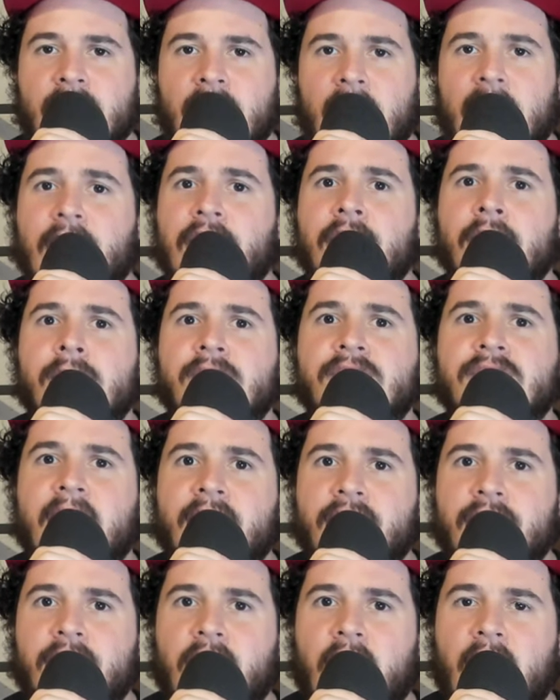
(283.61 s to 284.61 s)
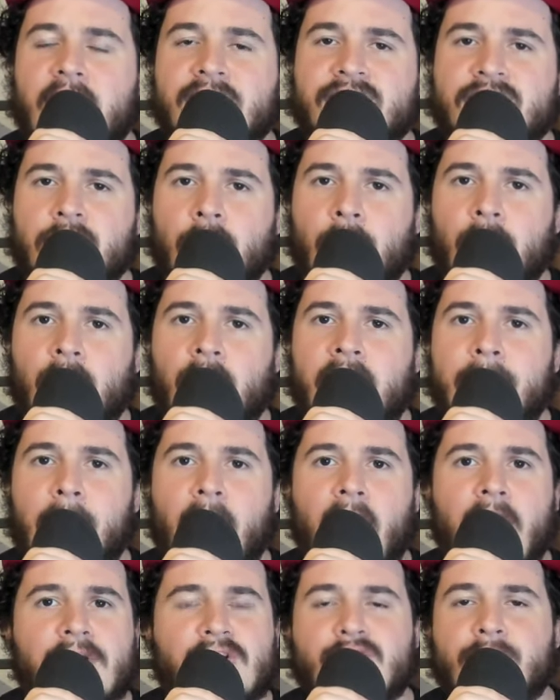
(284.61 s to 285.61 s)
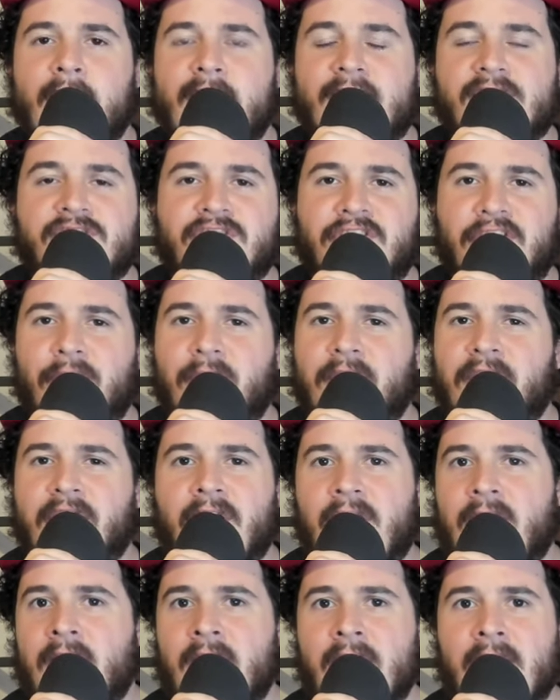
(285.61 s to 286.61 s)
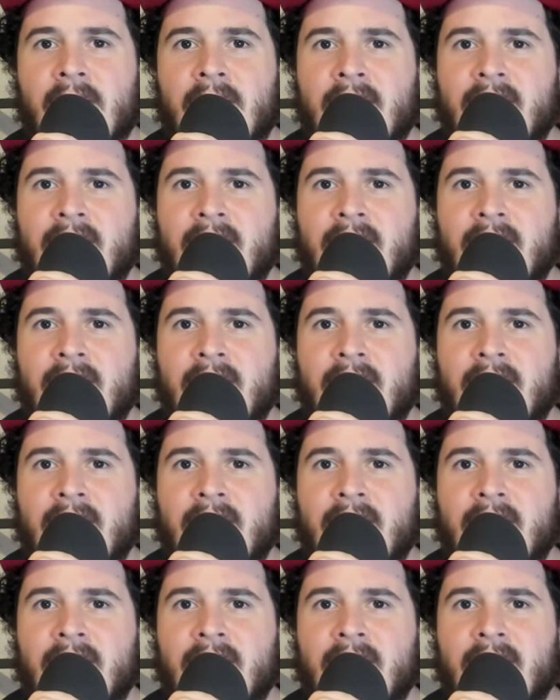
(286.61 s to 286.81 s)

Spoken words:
A huge underdog story. Martin Truex Jr.,